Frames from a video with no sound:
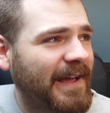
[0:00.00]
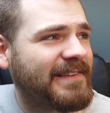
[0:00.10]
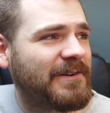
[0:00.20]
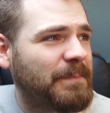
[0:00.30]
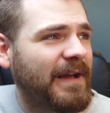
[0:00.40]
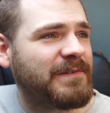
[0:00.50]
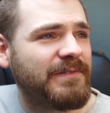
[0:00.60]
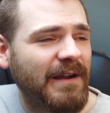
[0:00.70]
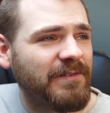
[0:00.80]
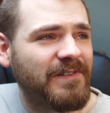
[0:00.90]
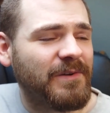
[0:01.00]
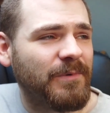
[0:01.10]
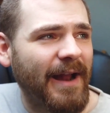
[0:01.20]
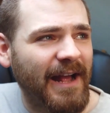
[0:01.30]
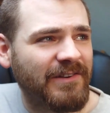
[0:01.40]
better and better with every single
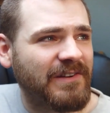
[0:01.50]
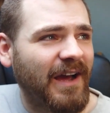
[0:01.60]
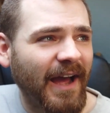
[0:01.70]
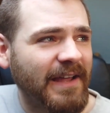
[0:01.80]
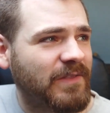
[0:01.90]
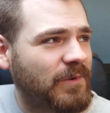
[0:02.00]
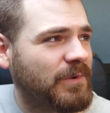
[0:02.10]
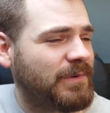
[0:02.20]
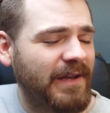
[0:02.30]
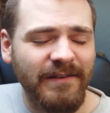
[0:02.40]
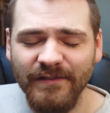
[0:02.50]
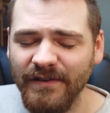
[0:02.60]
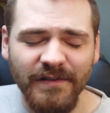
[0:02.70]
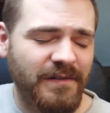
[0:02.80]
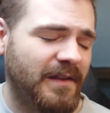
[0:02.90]
reaction I do. It's
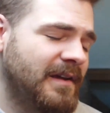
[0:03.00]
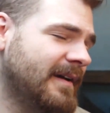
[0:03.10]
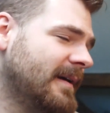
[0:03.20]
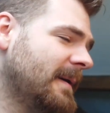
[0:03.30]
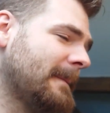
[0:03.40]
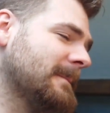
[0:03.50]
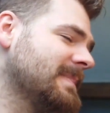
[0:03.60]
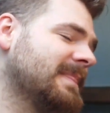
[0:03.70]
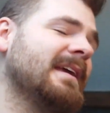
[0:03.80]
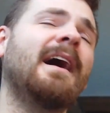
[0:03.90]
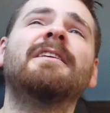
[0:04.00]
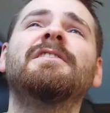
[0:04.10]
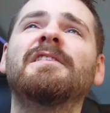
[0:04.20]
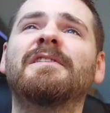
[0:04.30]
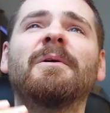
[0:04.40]
just, I
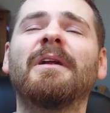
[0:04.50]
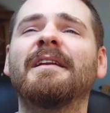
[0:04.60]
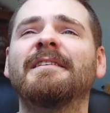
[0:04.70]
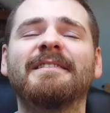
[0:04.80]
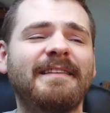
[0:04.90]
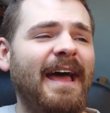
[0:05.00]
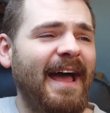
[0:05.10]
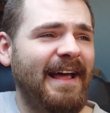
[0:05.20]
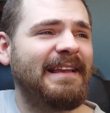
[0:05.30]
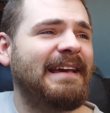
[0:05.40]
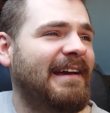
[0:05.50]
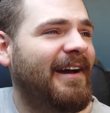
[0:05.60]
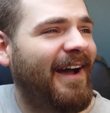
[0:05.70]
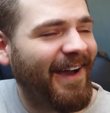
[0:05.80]
just don't understand it.